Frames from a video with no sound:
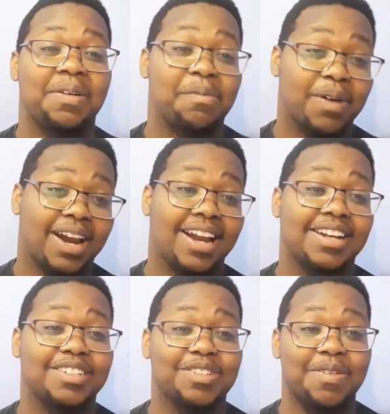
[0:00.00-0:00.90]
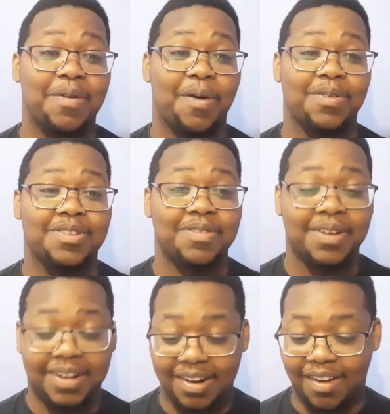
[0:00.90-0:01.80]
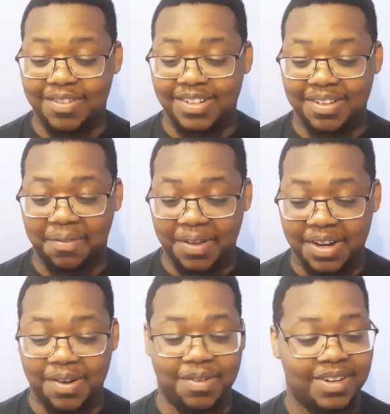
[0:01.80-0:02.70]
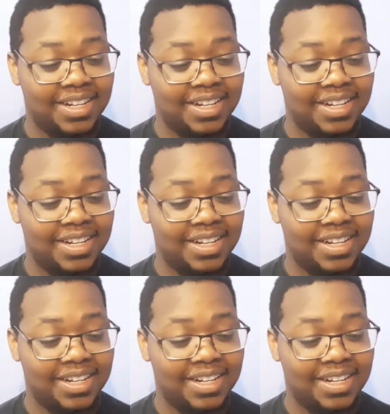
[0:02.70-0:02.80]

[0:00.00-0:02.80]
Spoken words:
but I'll let you know during and after the video,